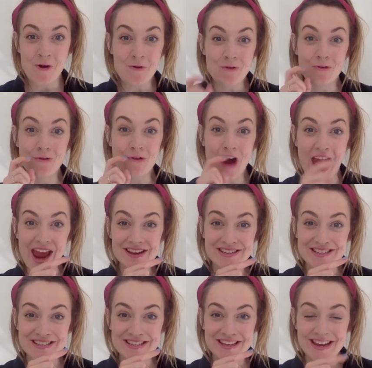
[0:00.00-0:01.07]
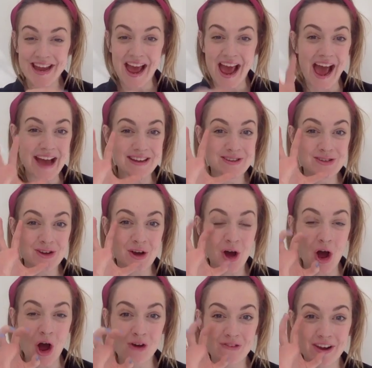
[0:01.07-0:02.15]
Red and
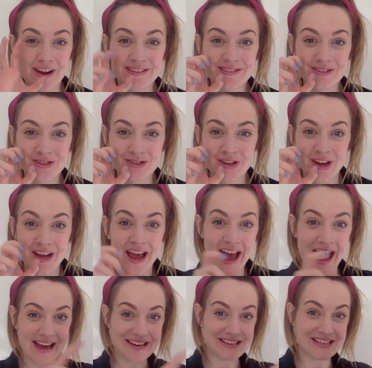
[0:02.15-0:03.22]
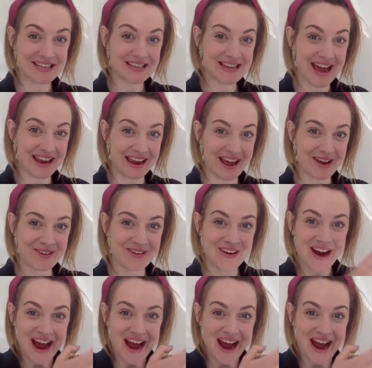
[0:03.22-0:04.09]
orange and yellow